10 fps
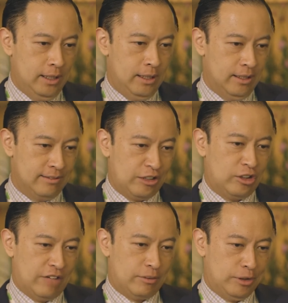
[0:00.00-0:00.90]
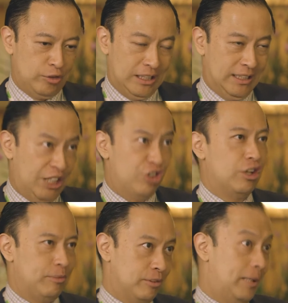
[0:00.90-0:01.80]
uh, central government re
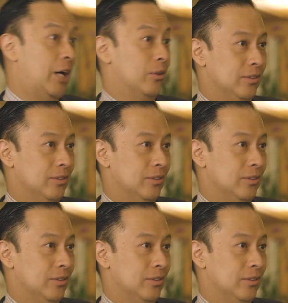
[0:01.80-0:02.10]
leadership is about.